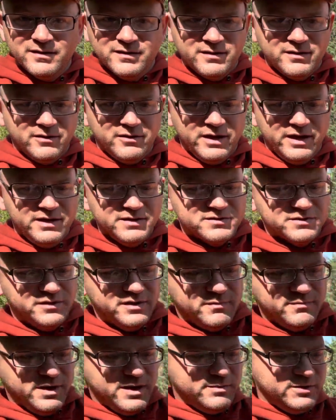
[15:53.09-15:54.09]
okay, so
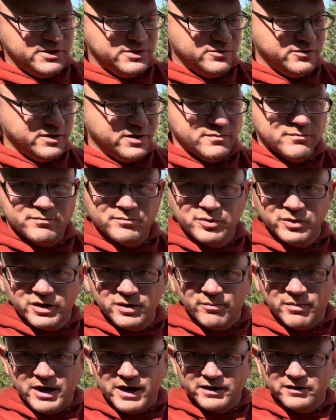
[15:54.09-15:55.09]
that maybe you can put a
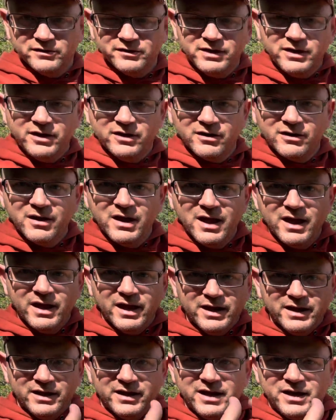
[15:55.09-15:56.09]
bottle in here
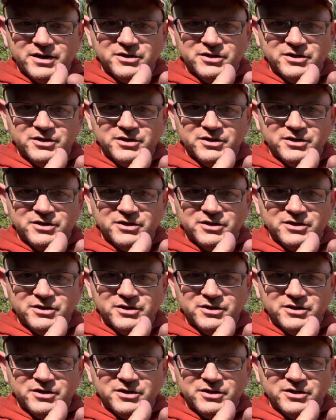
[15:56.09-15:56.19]
and then kind of